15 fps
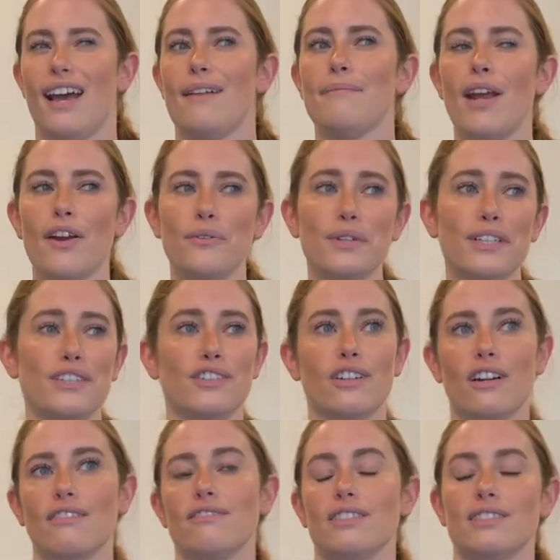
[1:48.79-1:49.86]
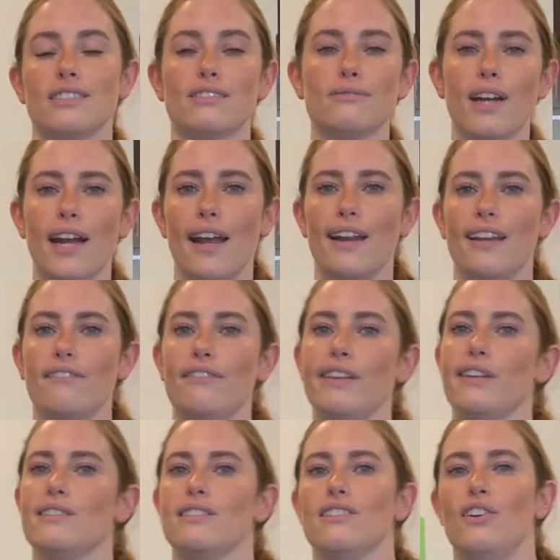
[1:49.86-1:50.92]
I'm not really sure if this is right, it
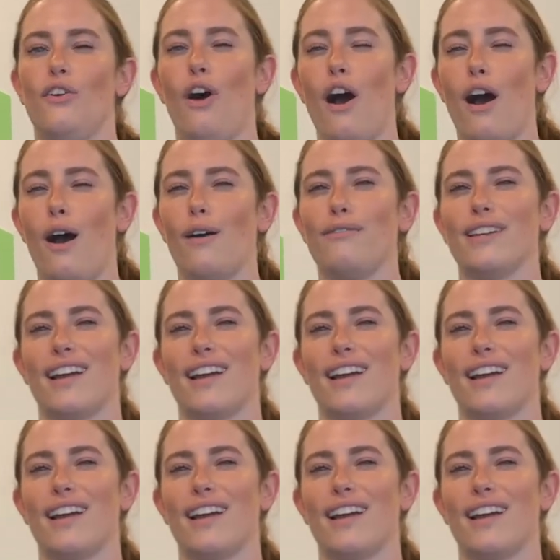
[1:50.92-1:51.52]
feels a little off,